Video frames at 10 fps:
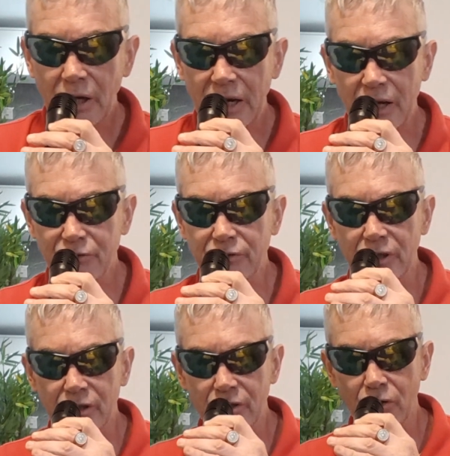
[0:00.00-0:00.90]

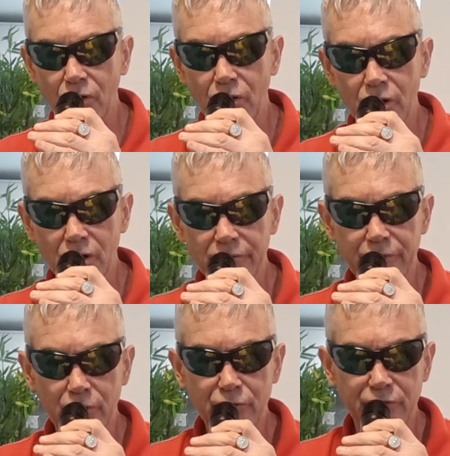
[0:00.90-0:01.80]
Asking all of
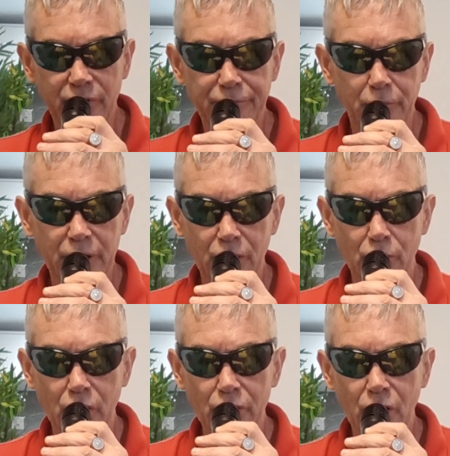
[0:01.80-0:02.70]
us if we're
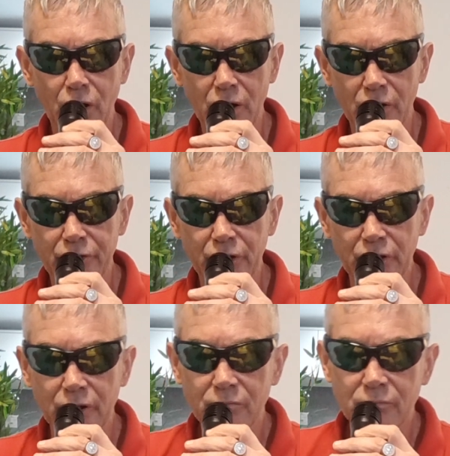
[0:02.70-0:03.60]
on holiday.